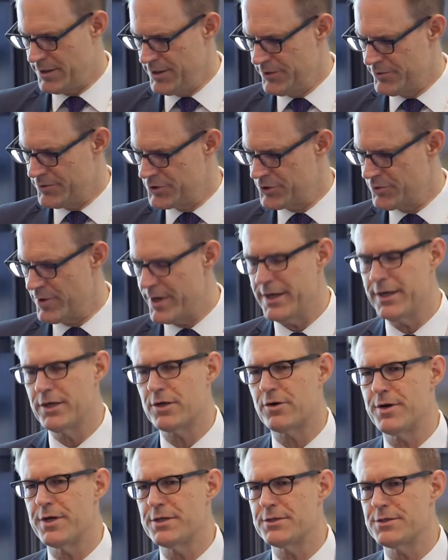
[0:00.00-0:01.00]
interest rate
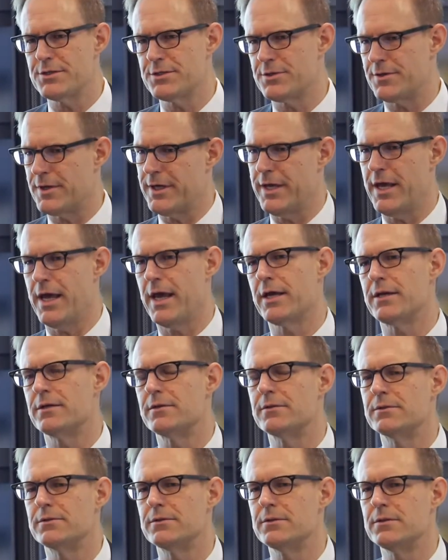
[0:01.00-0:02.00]
increases so they
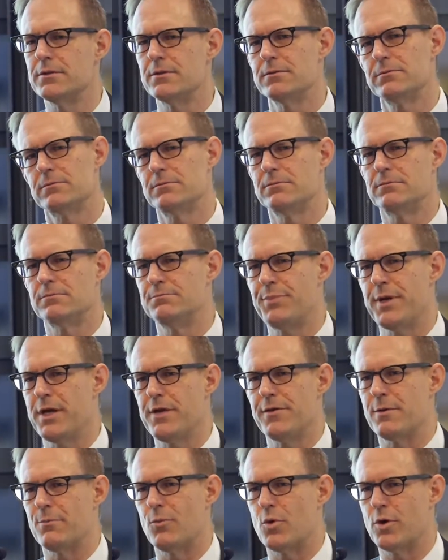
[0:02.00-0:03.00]
can't
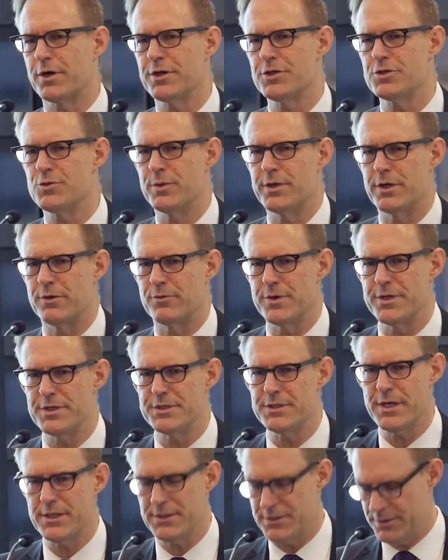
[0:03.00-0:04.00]
pay their mortgage when it
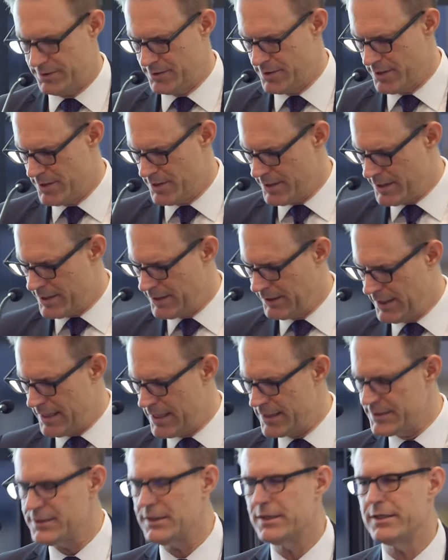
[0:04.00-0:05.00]
resets, and
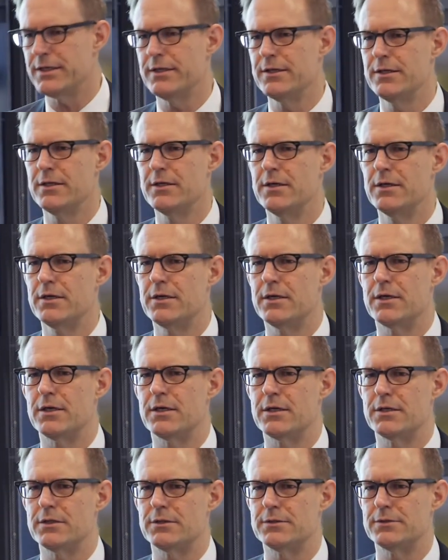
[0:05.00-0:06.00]
lastly,
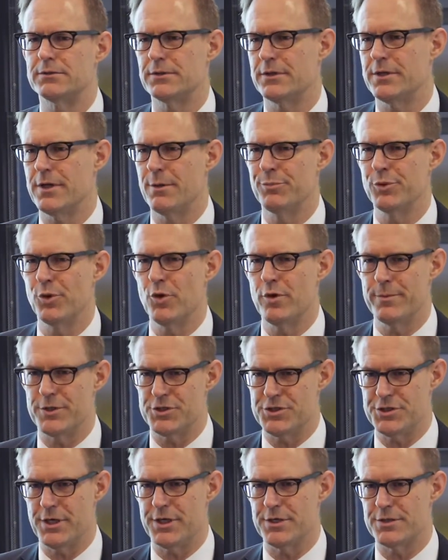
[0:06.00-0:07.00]

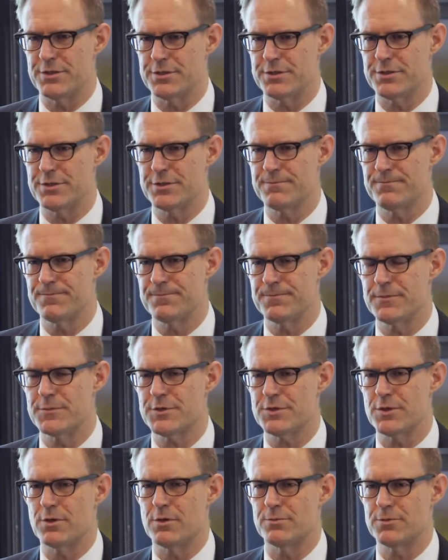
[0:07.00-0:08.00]
employment changes.
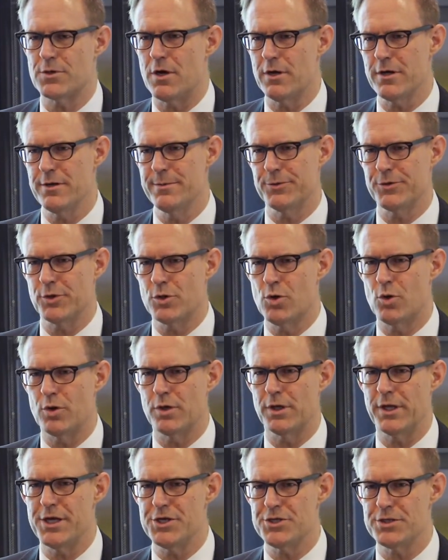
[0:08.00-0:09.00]
So talking about the
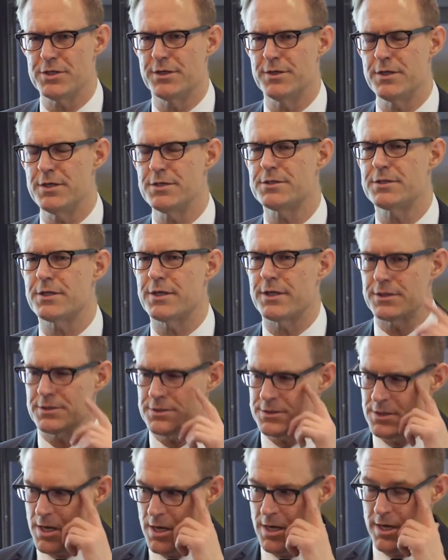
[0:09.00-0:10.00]
correlation in these
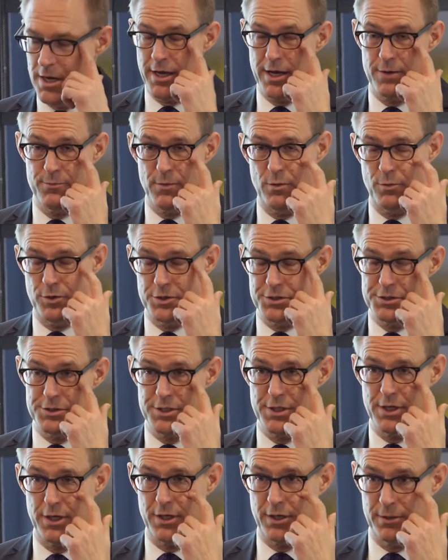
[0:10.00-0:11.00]
things and what we're
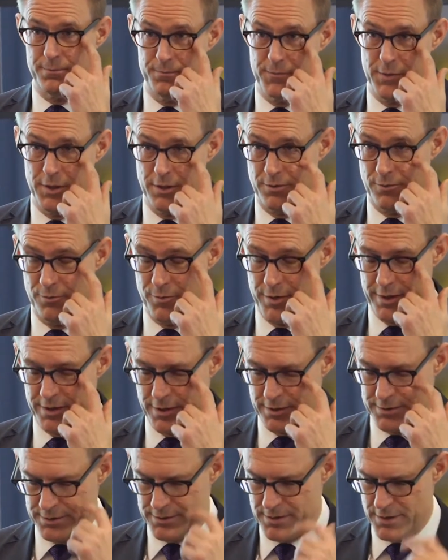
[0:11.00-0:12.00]
seeing in
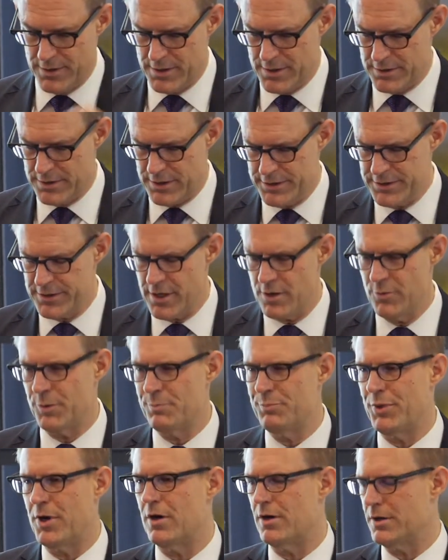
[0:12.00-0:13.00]
arrears. So let's start
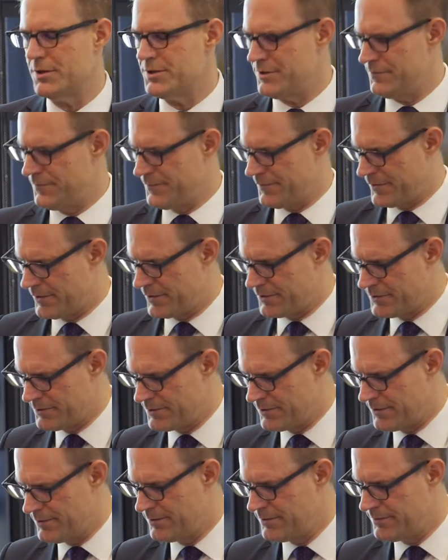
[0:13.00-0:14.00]
with policy
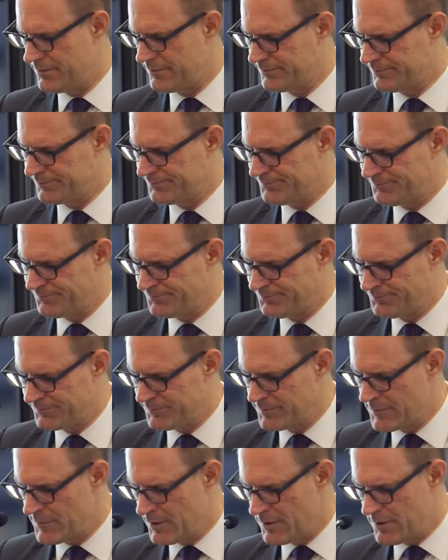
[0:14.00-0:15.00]
first.
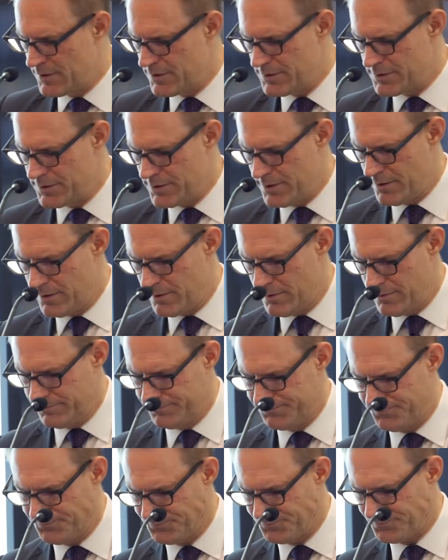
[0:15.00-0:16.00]
So